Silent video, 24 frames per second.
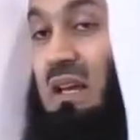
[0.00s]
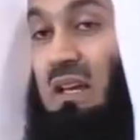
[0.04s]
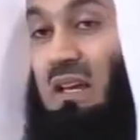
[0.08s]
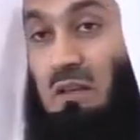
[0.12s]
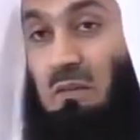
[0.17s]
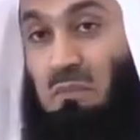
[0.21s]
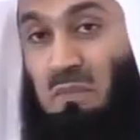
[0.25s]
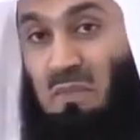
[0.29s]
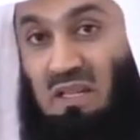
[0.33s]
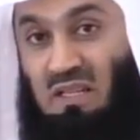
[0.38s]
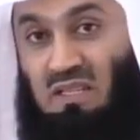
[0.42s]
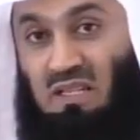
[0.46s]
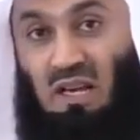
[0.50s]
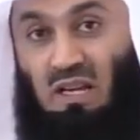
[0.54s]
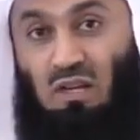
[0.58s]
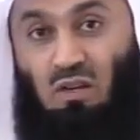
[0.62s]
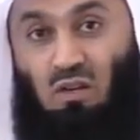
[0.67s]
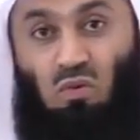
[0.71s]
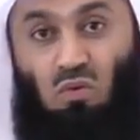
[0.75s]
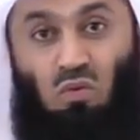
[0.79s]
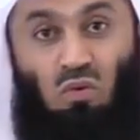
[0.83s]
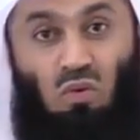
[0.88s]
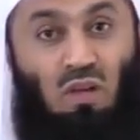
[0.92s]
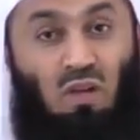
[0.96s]
Let me tell
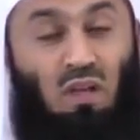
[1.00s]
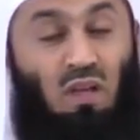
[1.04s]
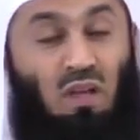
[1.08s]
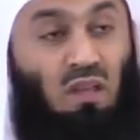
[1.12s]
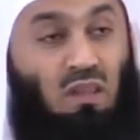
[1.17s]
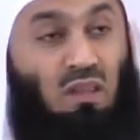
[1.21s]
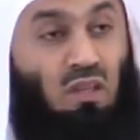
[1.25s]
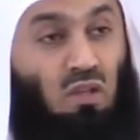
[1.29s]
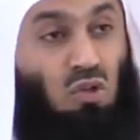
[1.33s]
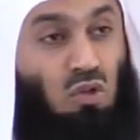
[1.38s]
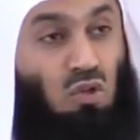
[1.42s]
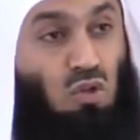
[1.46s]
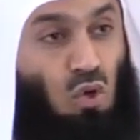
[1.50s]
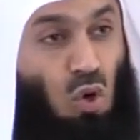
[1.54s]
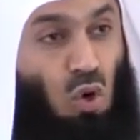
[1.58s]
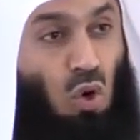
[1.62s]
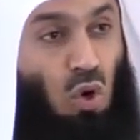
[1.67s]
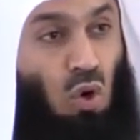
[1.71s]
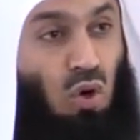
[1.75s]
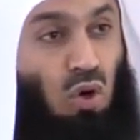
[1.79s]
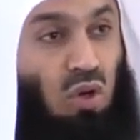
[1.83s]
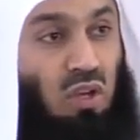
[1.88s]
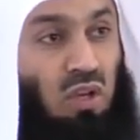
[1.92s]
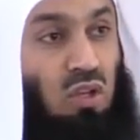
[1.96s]
you, the
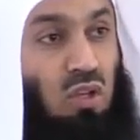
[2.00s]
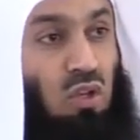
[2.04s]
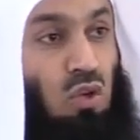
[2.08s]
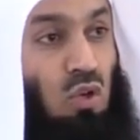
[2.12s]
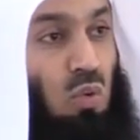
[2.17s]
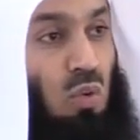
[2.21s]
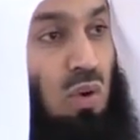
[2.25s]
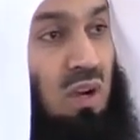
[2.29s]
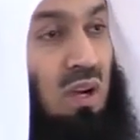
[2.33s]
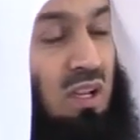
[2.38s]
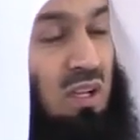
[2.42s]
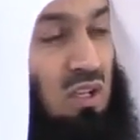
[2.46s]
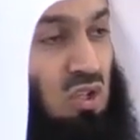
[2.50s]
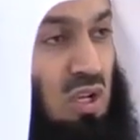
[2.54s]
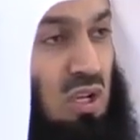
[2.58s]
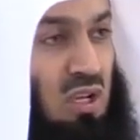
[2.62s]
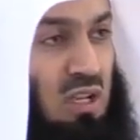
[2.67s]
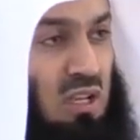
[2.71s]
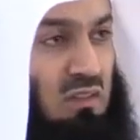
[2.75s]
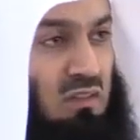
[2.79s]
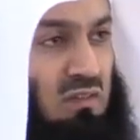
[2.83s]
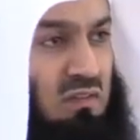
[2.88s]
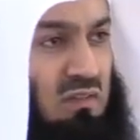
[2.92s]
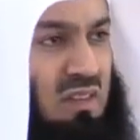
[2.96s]
joy you will
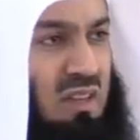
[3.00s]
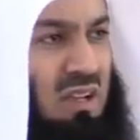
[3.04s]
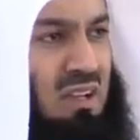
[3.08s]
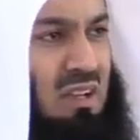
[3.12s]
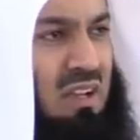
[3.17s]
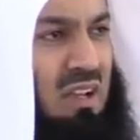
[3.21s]
achieve, the